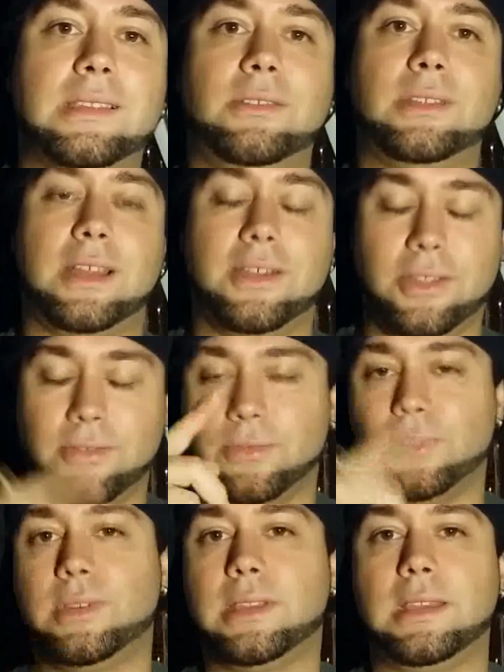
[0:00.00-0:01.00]
It'll tell you the
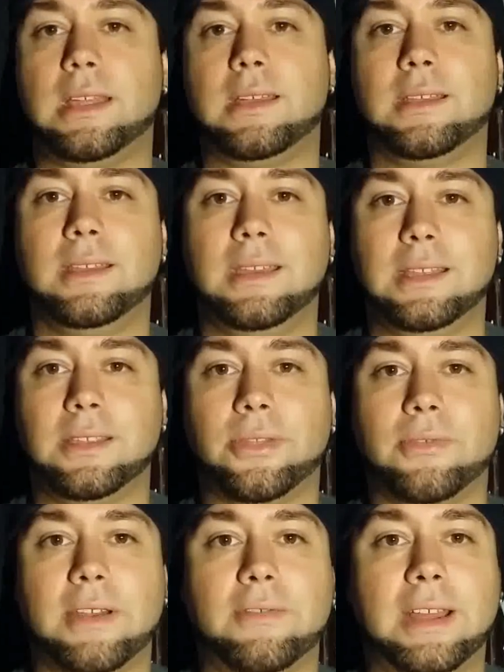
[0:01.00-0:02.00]
rules in the
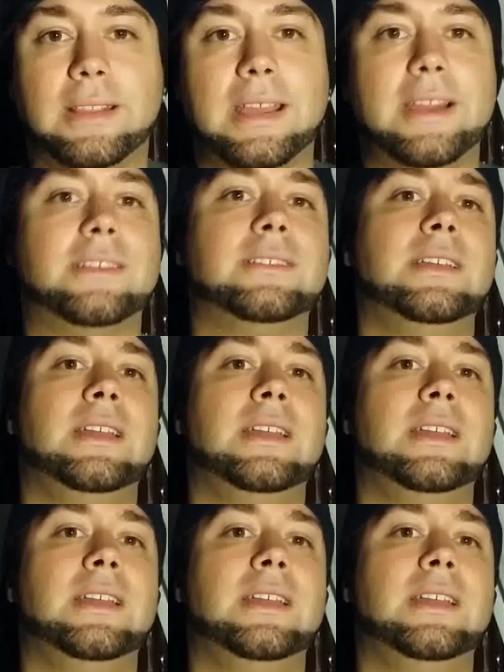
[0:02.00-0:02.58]
thread right there.